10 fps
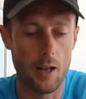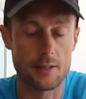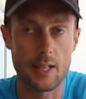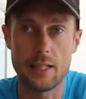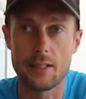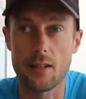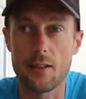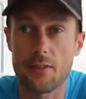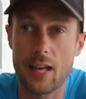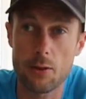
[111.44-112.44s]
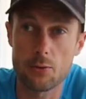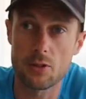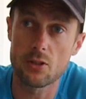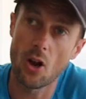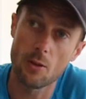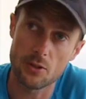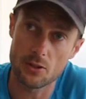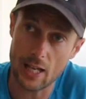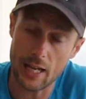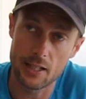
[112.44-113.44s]
data 1,000 times a
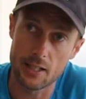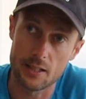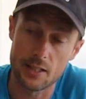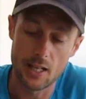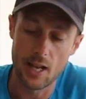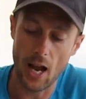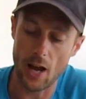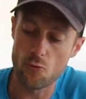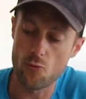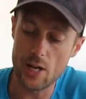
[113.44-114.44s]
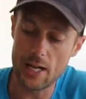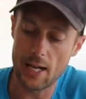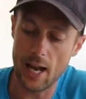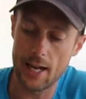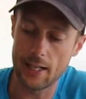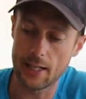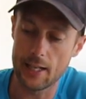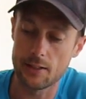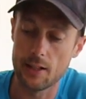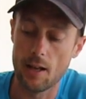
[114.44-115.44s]
second and relaying
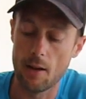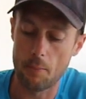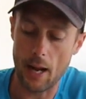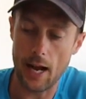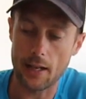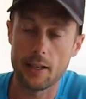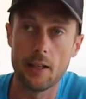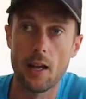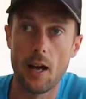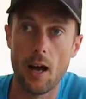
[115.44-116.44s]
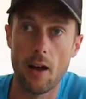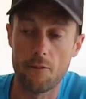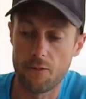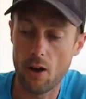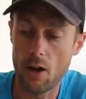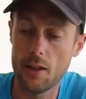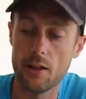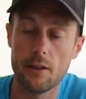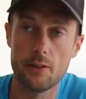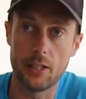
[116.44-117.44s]
it back via
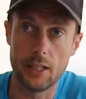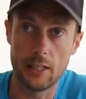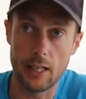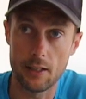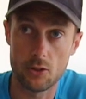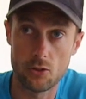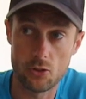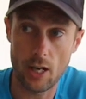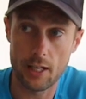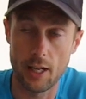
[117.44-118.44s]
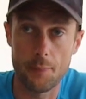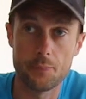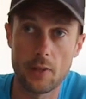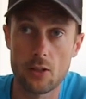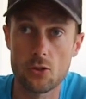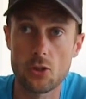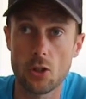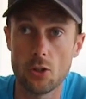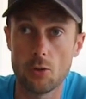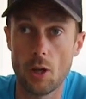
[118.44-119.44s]
the tracker
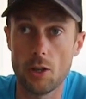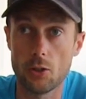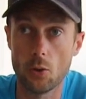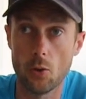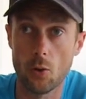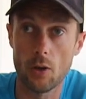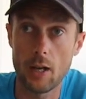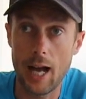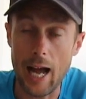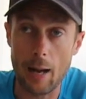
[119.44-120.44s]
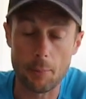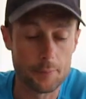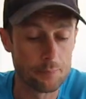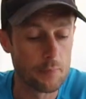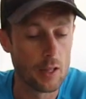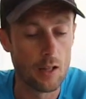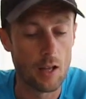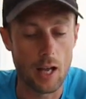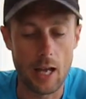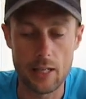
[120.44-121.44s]
to your app.
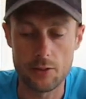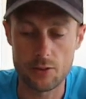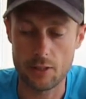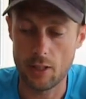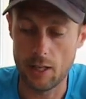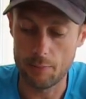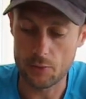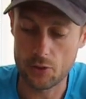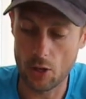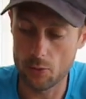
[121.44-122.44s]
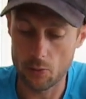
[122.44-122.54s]
And so